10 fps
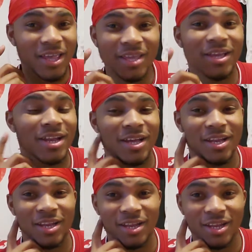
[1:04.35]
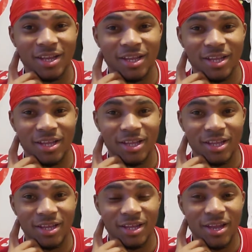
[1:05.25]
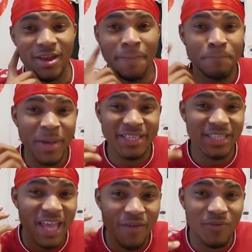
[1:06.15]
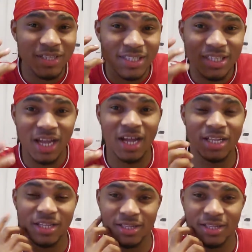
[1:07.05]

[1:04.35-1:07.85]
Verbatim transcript: England. The best ever start